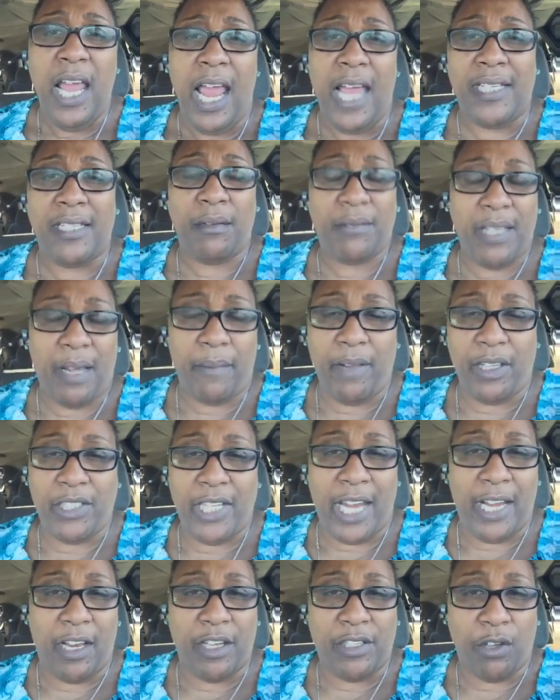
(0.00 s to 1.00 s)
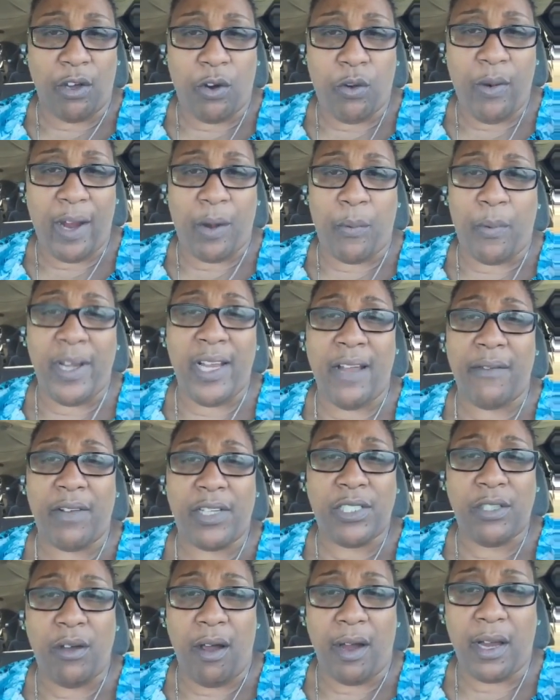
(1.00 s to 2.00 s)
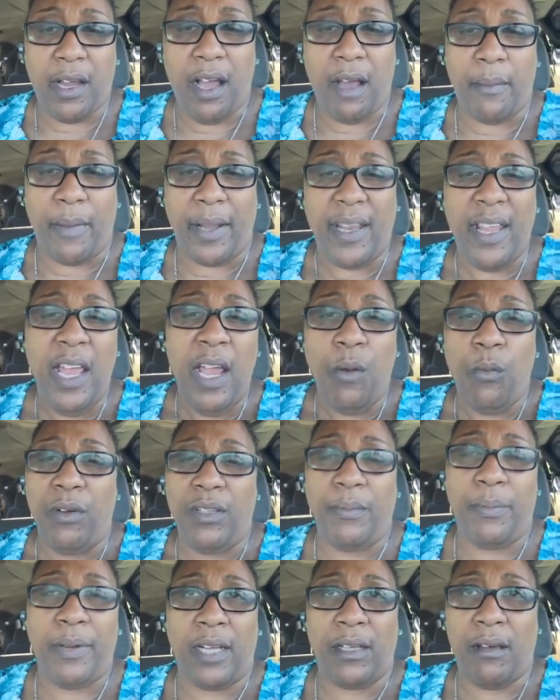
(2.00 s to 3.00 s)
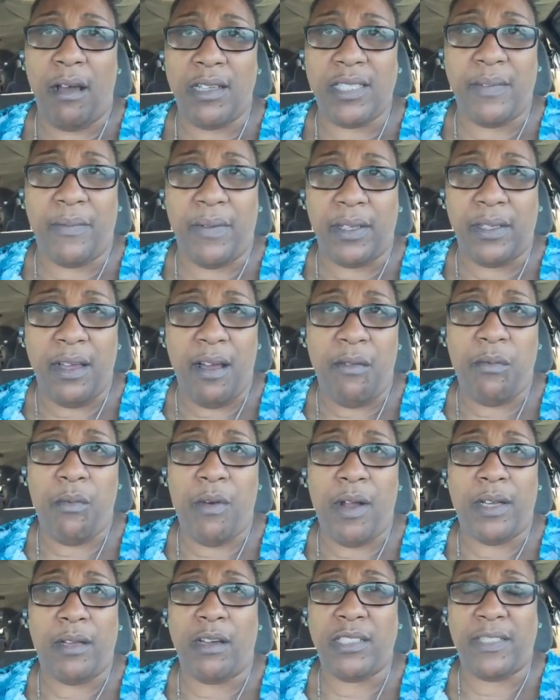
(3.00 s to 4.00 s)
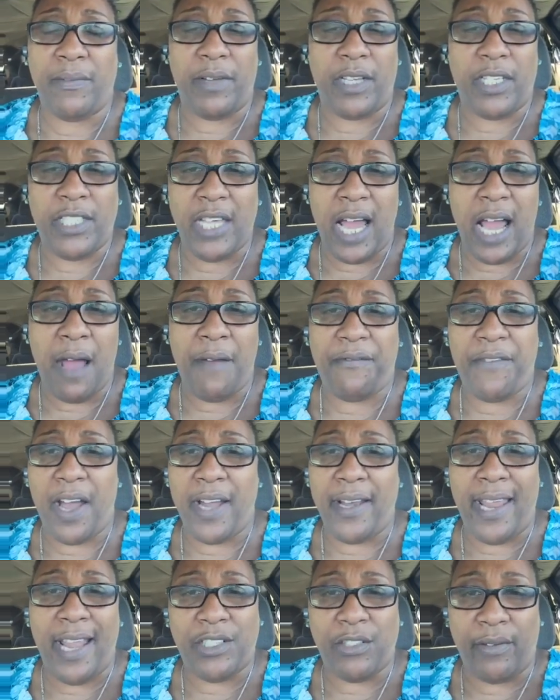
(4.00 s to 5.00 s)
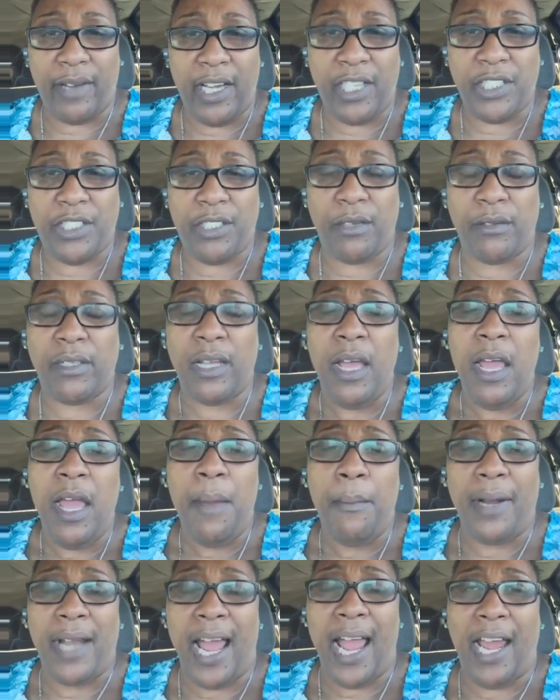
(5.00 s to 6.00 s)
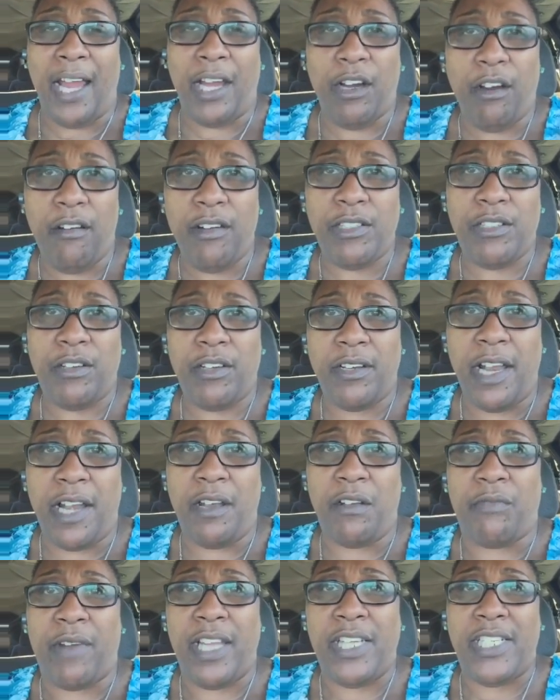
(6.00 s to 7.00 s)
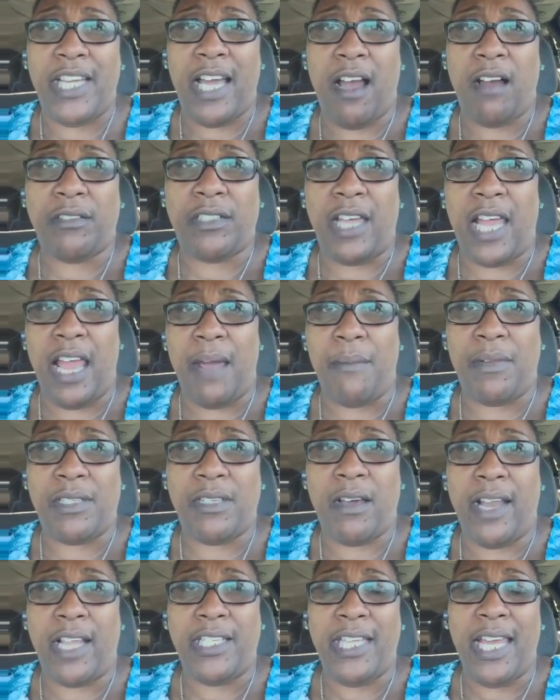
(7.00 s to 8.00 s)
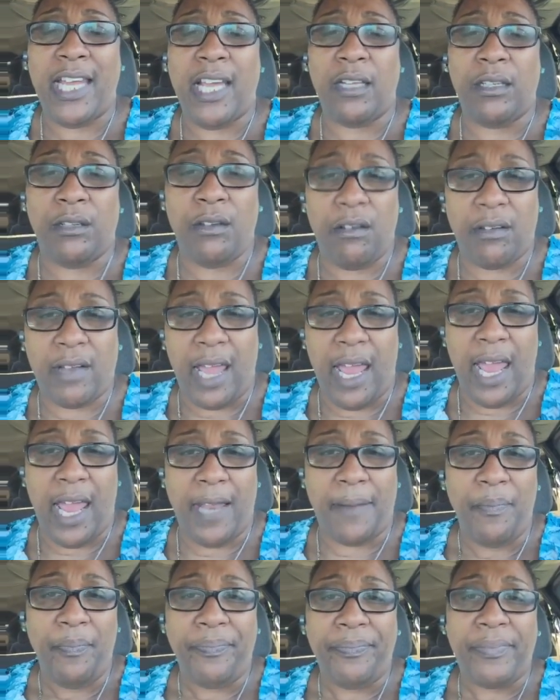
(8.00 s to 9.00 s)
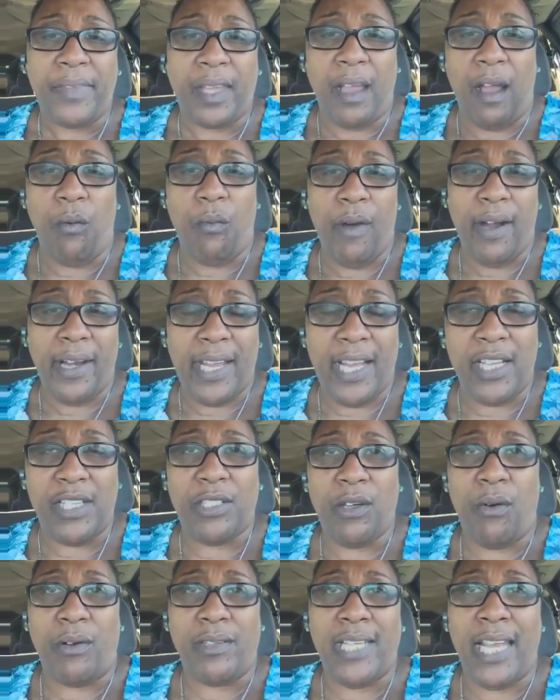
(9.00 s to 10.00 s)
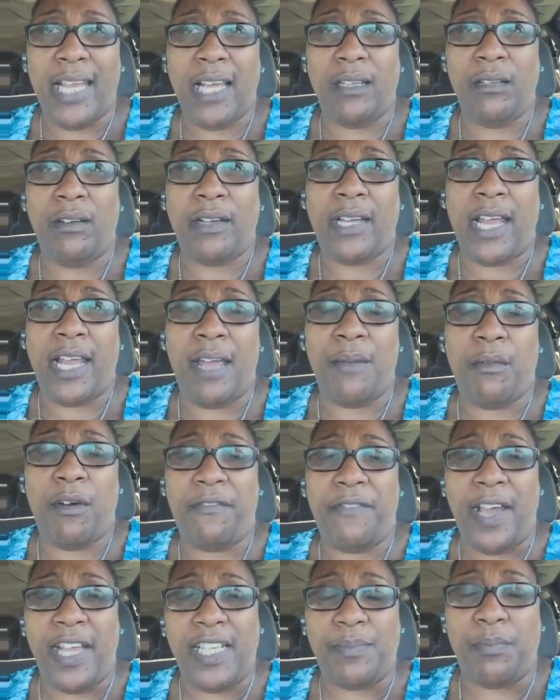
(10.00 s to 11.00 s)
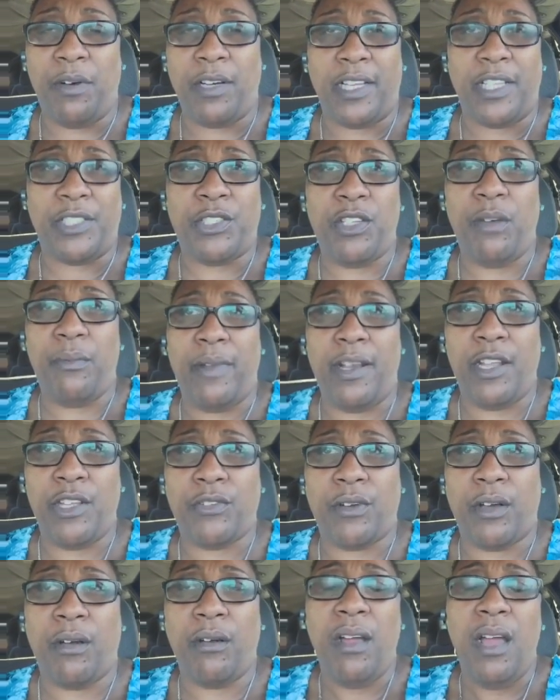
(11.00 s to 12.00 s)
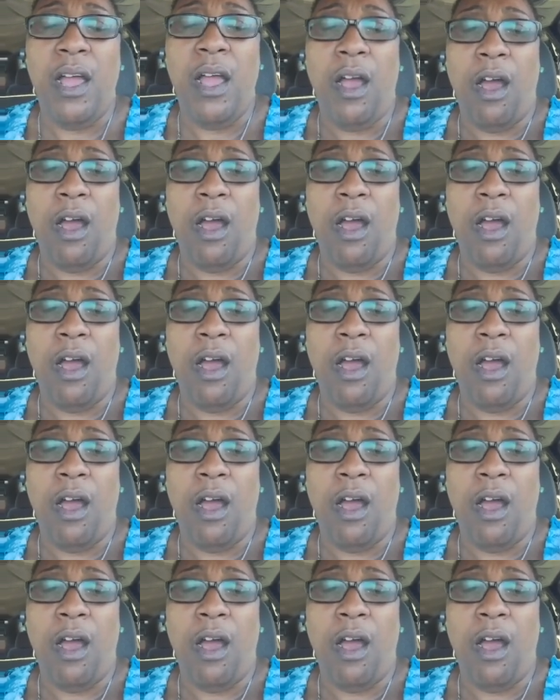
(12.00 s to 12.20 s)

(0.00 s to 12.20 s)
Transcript: And sometimes the change is so quick, we never saw it coming. Whether it be a loss of a loved one, loss of a job, financial issues. But I encourage you today to reach out to Amazon and take a look at what he's doing. Take a look at him on Facebook, the 2-minute drill.